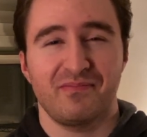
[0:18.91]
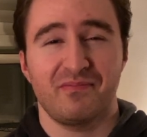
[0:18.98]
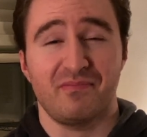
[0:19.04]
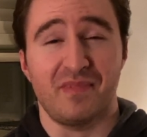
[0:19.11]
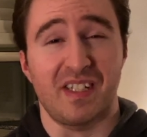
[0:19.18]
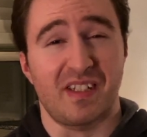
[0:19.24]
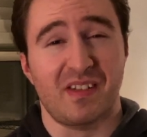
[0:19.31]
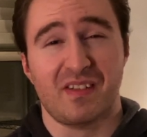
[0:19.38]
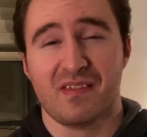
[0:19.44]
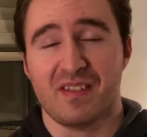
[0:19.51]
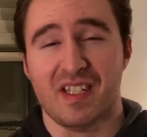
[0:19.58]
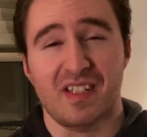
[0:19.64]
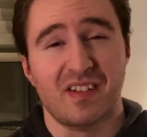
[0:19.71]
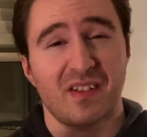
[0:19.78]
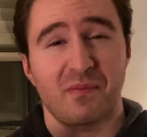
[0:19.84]
Yes,
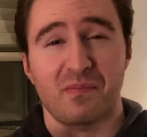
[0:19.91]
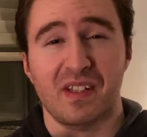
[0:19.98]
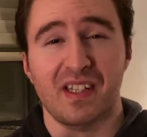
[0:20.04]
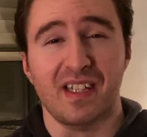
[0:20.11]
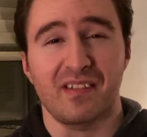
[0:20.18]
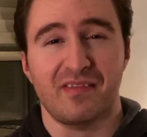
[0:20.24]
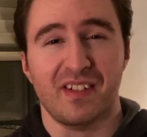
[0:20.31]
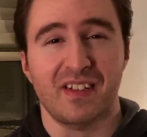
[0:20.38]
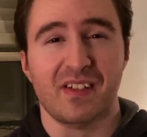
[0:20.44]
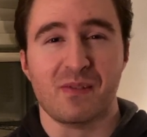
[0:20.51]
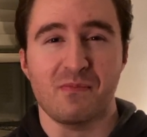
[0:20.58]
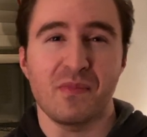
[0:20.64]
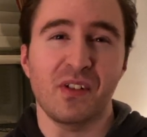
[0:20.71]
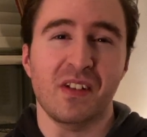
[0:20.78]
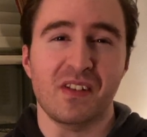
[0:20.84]
it's something that affects
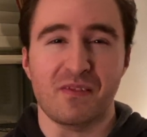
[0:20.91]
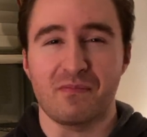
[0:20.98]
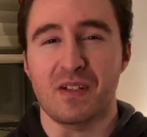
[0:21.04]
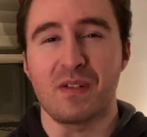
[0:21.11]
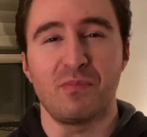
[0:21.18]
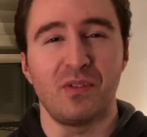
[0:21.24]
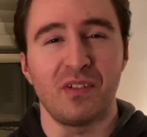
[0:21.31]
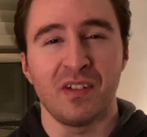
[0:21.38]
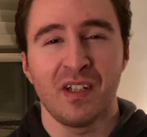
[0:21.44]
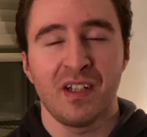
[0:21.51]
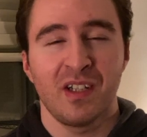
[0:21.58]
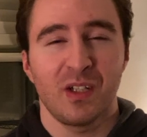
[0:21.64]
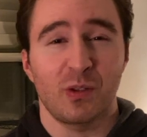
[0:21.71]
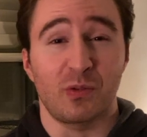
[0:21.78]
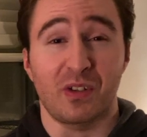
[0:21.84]
millions of people,
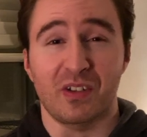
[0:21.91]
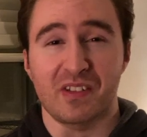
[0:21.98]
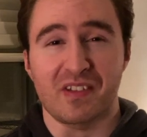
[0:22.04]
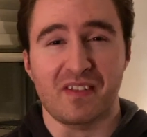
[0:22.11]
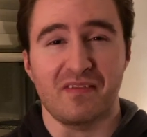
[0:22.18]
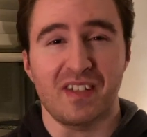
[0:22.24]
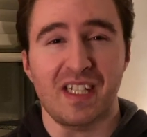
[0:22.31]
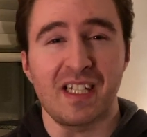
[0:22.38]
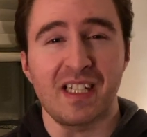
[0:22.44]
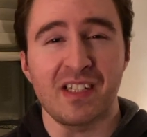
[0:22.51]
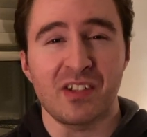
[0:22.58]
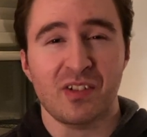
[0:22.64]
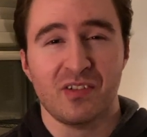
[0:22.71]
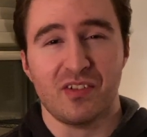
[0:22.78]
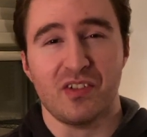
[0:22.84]
regardless of
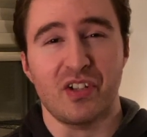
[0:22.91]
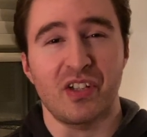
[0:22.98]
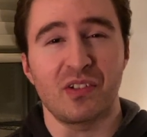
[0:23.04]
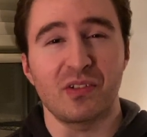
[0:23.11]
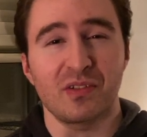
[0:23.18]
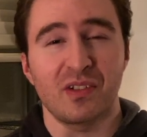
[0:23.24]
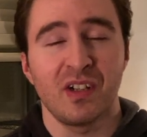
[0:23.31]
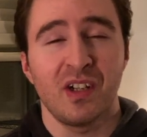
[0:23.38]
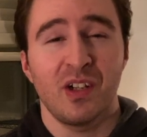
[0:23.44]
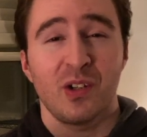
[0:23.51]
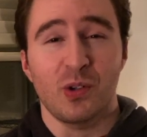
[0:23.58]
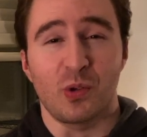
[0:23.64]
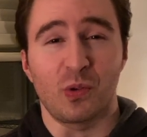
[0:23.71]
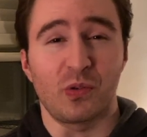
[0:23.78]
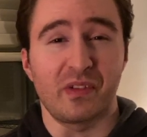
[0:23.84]
age, gender,
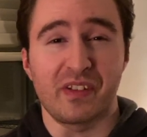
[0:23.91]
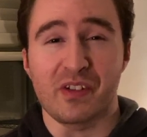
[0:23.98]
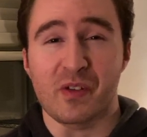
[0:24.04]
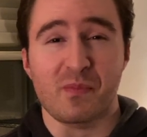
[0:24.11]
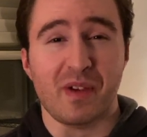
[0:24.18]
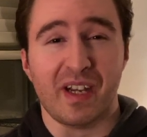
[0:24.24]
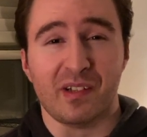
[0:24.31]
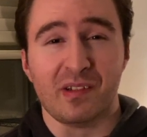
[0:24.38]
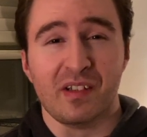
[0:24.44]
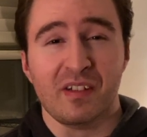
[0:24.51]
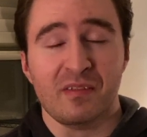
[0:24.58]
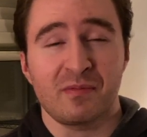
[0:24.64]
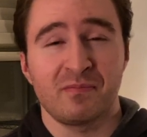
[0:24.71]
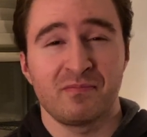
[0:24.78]
or religious background.